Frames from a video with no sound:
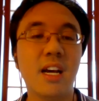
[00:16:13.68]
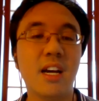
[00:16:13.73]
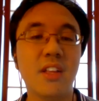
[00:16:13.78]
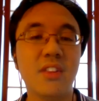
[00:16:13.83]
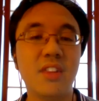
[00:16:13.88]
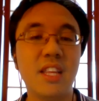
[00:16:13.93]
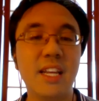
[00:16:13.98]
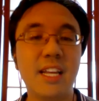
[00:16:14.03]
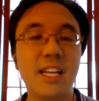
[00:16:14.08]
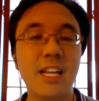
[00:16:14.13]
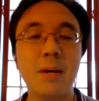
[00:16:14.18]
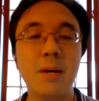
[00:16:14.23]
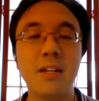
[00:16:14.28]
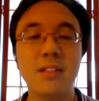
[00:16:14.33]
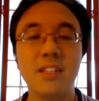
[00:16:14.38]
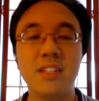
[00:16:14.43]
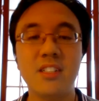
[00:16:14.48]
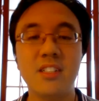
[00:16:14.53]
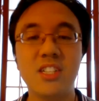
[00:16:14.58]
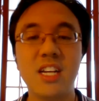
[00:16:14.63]
thinking
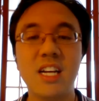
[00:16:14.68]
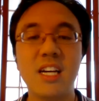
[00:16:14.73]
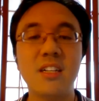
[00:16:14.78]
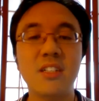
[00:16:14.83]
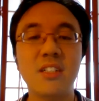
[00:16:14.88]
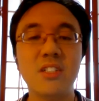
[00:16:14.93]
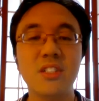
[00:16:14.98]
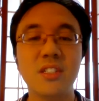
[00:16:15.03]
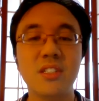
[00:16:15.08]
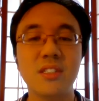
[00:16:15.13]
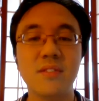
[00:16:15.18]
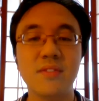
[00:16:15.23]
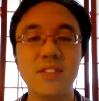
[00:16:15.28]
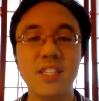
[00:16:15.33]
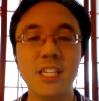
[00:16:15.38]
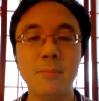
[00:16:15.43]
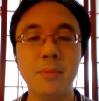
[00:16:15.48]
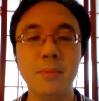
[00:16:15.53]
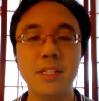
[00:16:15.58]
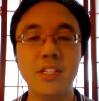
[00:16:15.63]
about these challenges of
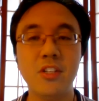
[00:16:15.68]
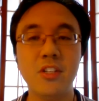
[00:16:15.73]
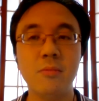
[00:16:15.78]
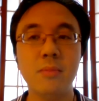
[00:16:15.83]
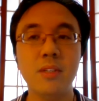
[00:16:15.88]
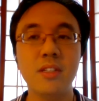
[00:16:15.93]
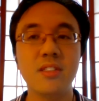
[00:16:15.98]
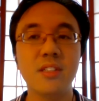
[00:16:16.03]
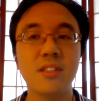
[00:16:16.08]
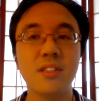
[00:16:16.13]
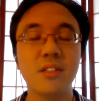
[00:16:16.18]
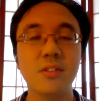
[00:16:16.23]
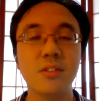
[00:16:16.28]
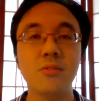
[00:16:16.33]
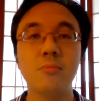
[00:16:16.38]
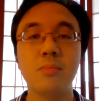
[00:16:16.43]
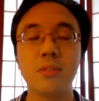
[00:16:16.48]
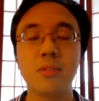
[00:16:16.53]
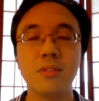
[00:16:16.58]
keeping humans in the loop?